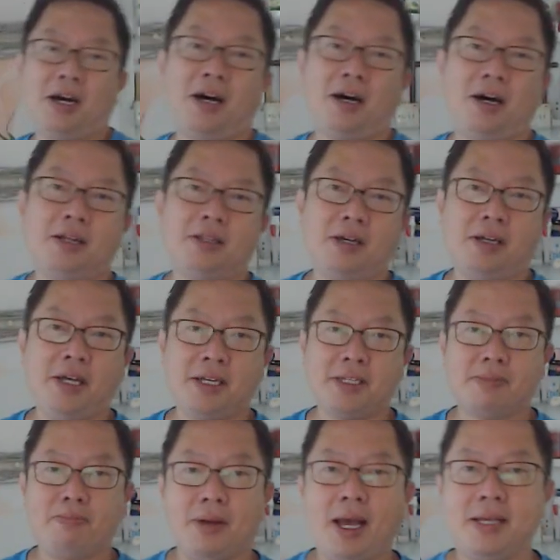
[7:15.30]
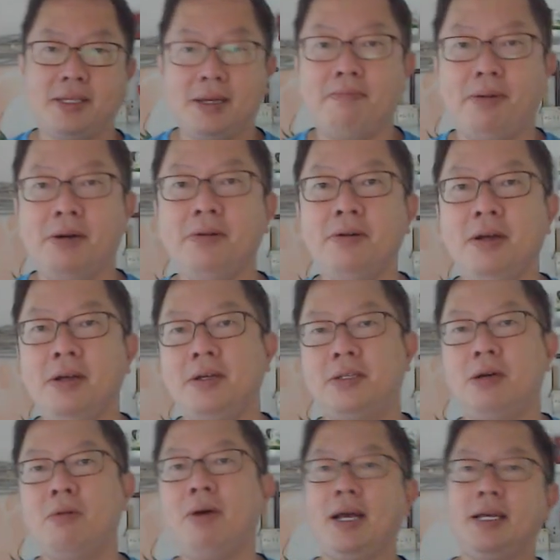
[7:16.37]
the next example. So
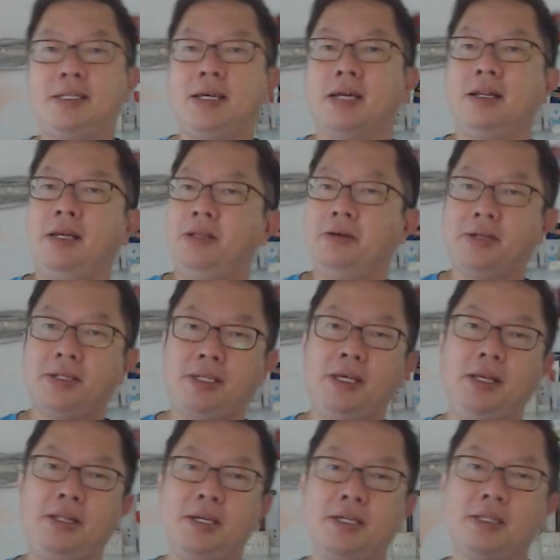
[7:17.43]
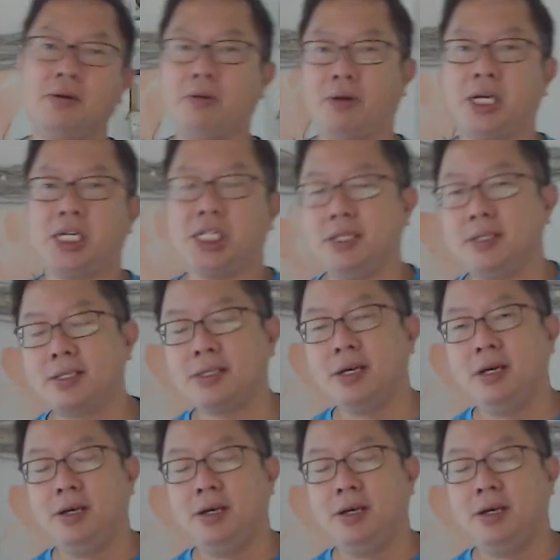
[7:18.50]
what exactly do you see in these 2 questions?